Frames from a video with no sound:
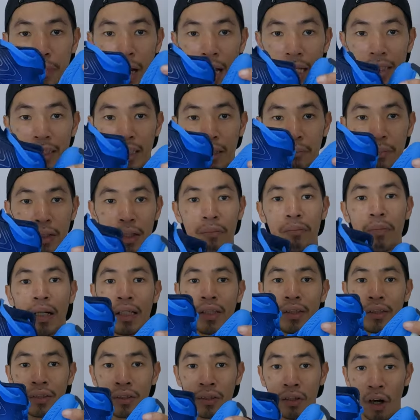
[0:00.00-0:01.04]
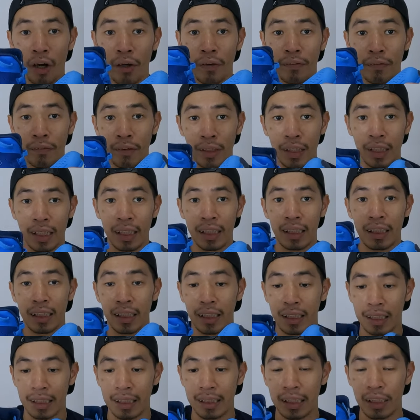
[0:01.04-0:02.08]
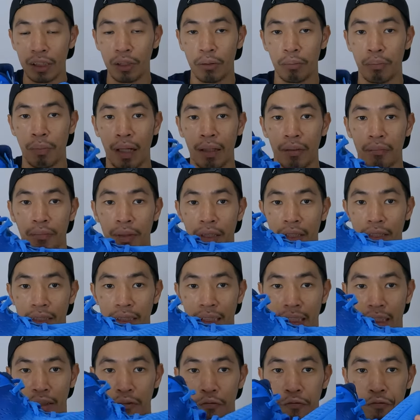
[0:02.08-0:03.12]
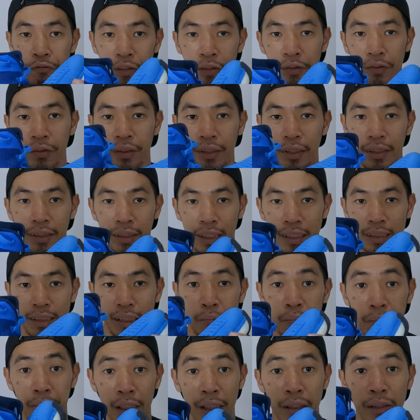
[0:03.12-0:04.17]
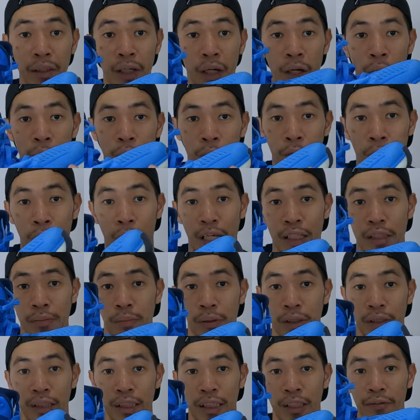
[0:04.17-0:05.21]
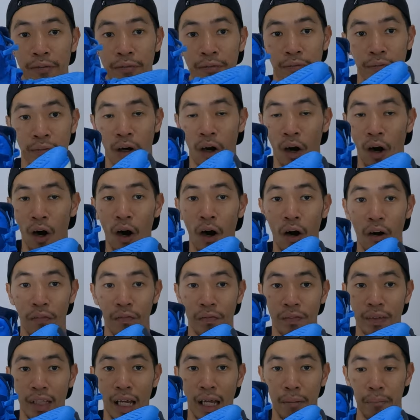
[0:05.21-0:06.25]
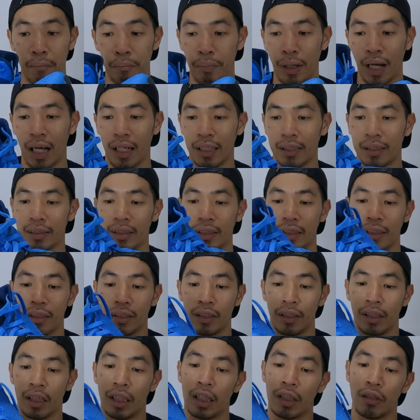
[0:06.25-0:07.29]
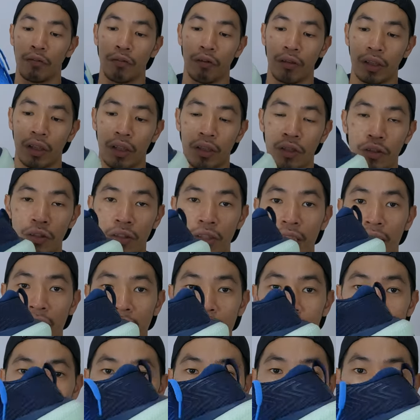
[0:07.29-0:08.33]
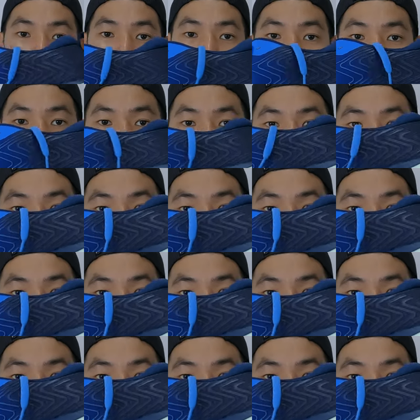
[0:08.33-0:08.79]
bendable, but not really easy to bend because I can feel there's something responsive on that part. For the shoes that has